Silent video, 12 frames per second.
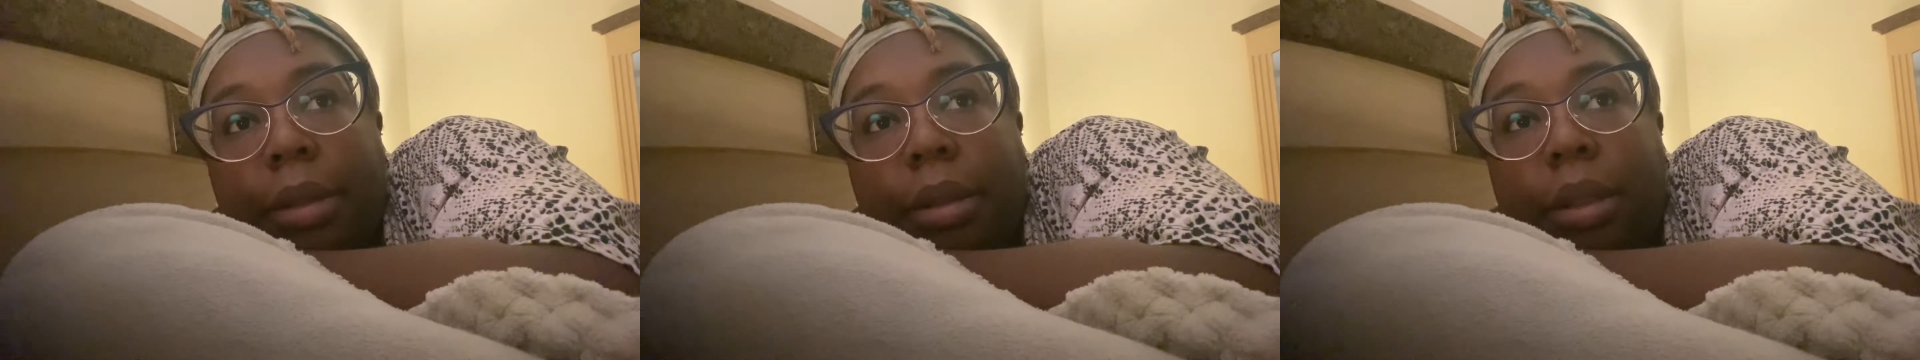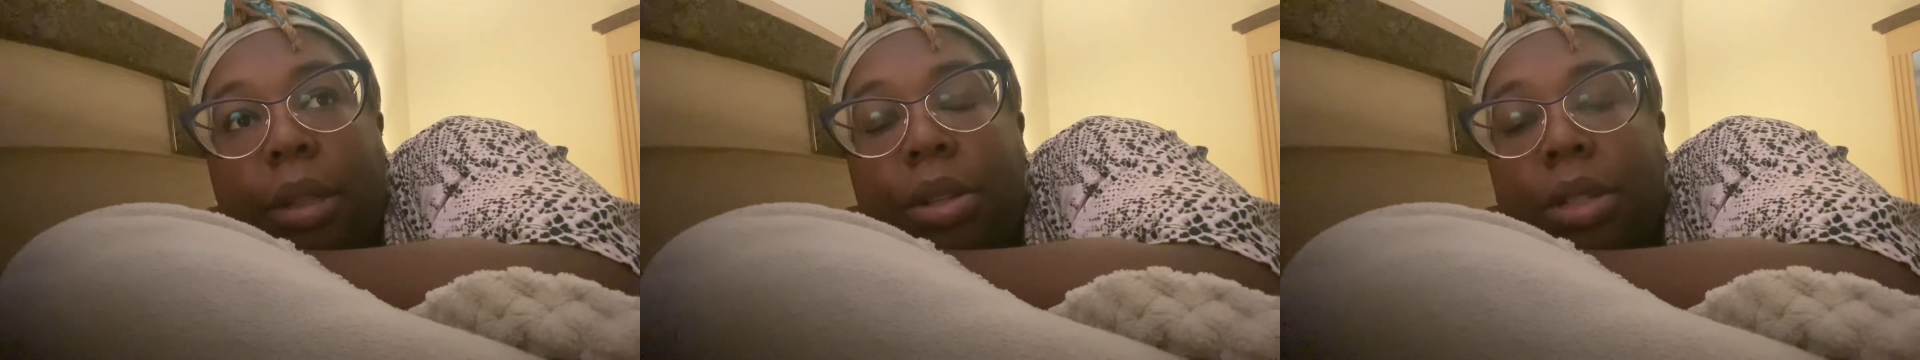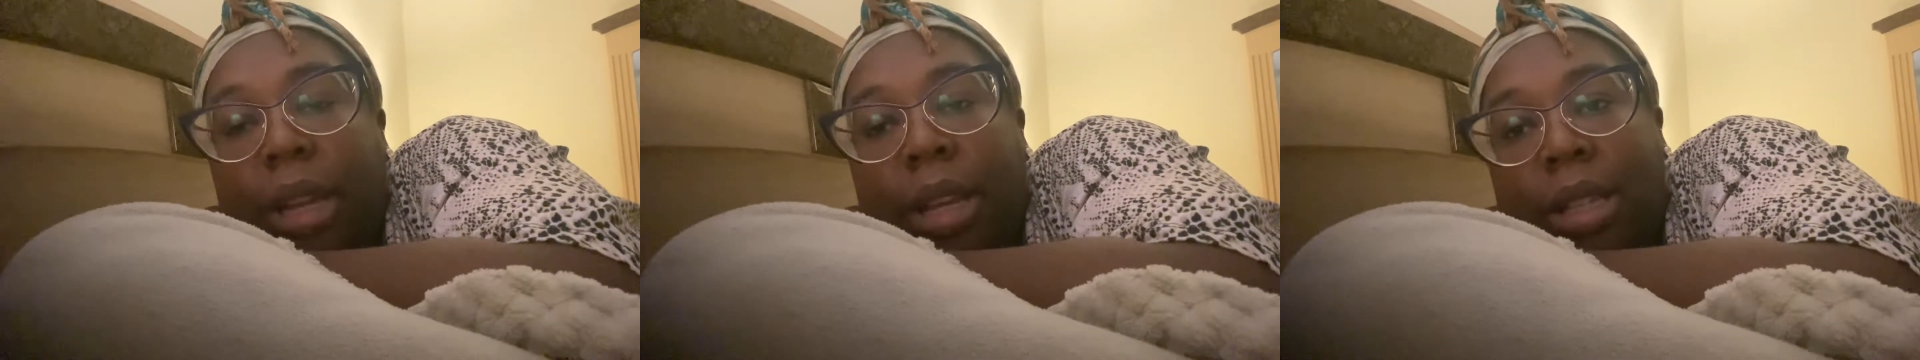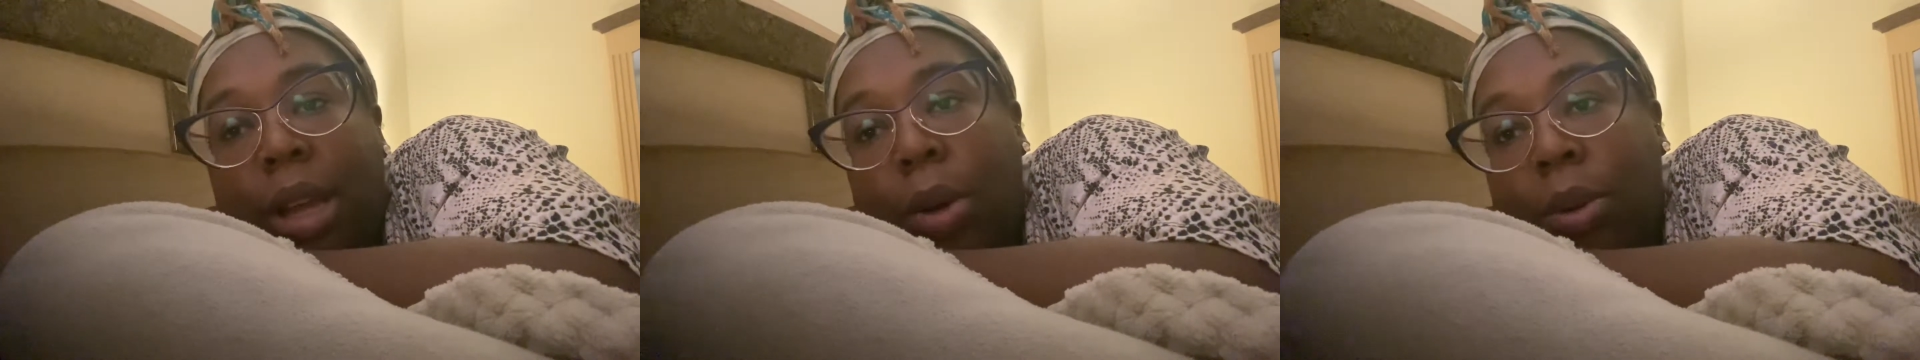There's
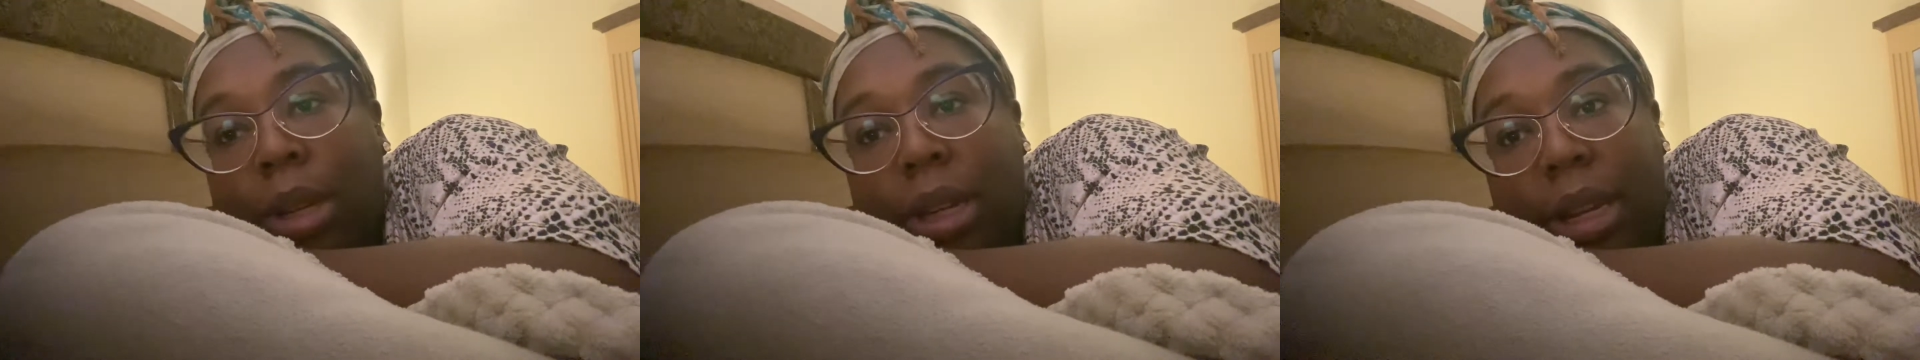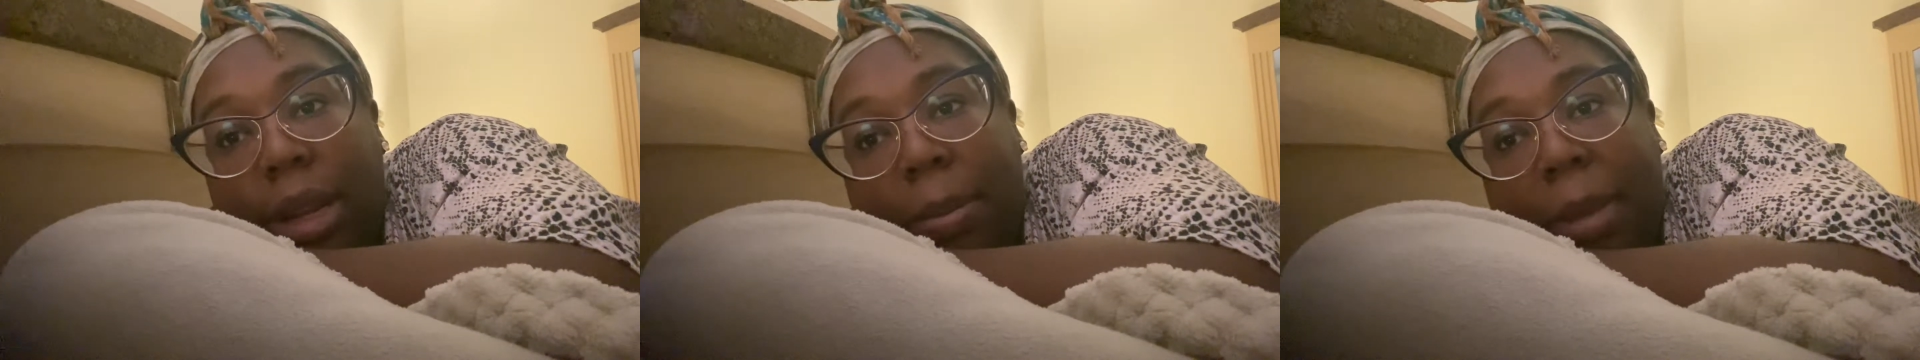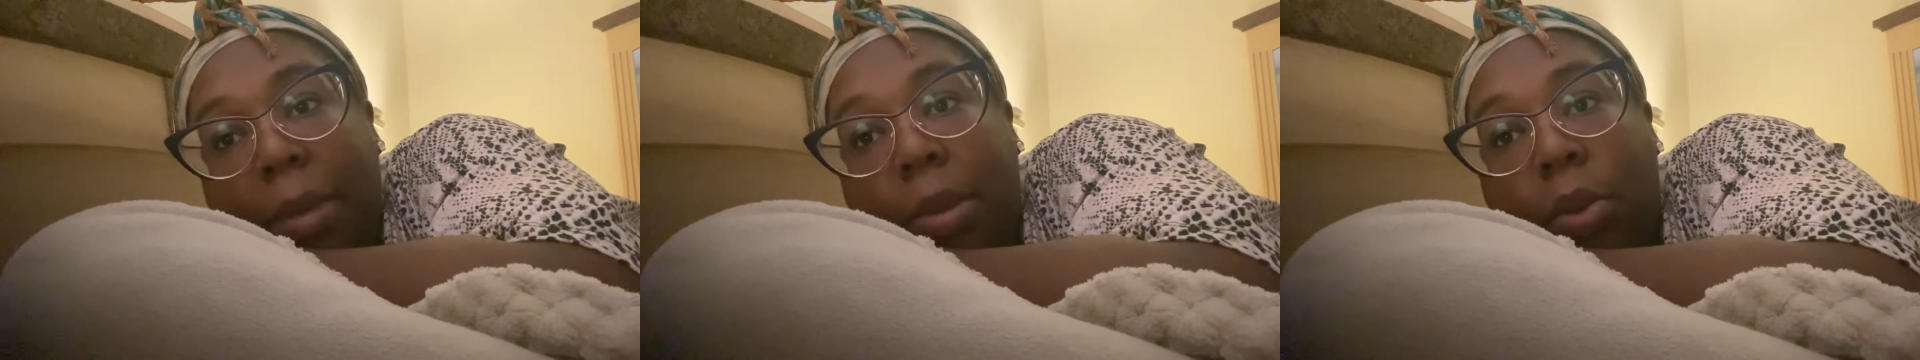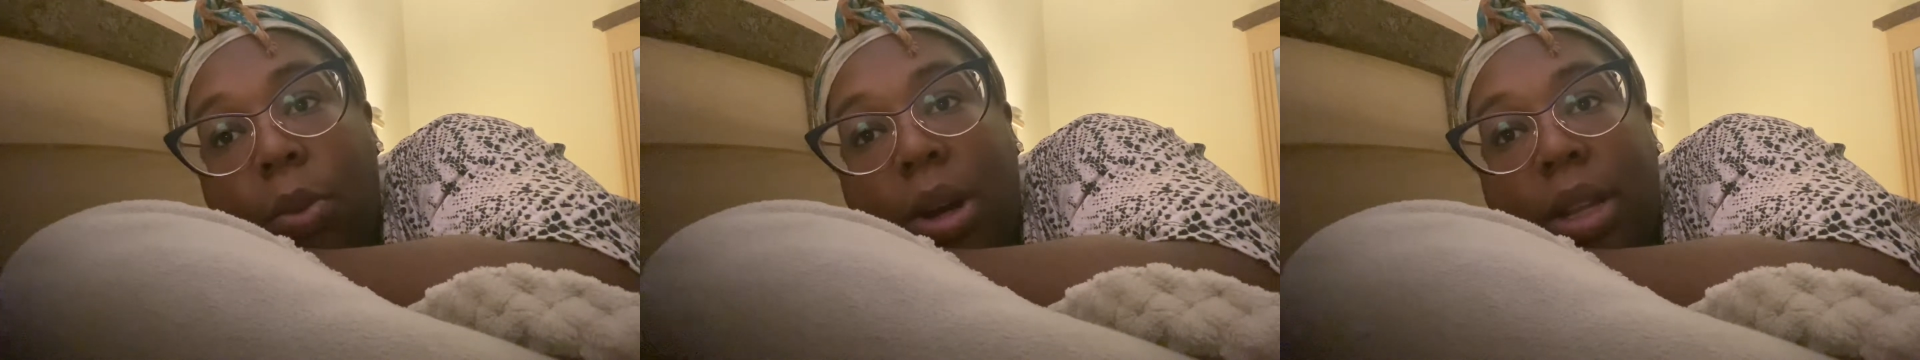days I only need it maybe
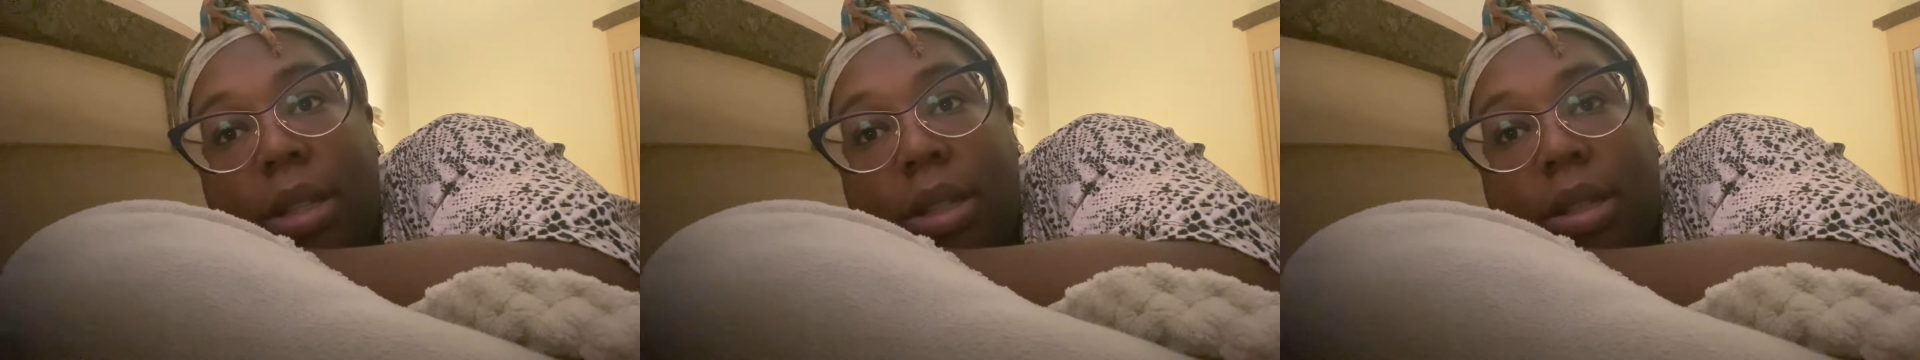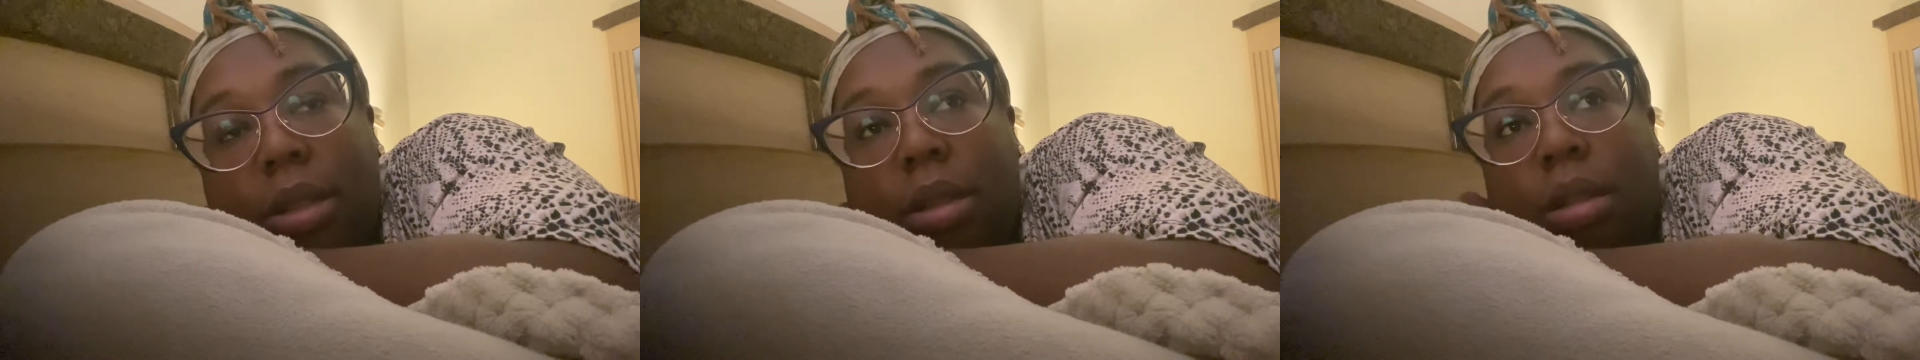once.